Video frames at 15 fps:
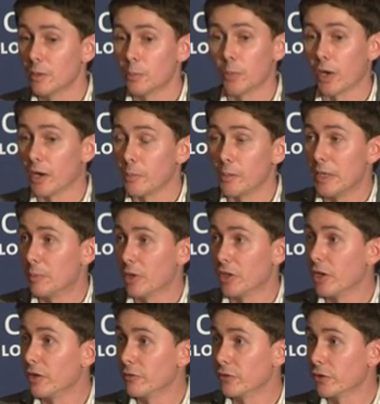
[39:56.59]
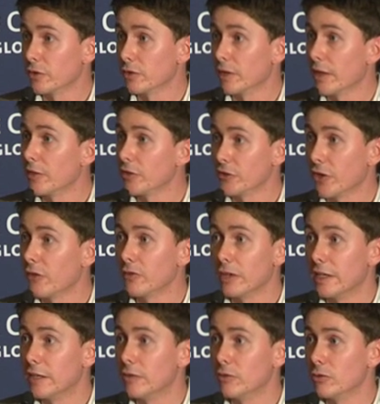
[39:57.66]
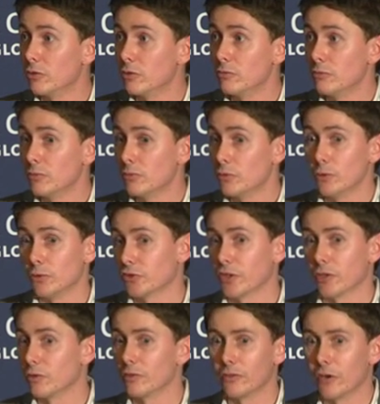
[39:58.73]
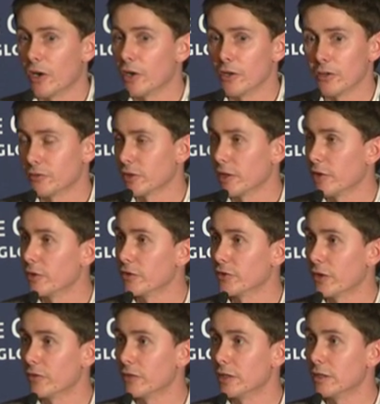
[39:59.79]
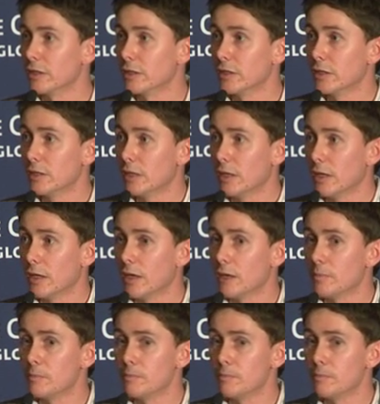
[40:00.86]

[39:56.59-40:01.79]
bribe people enough to let the stuff in, or tunnel far enough to let the stuff in.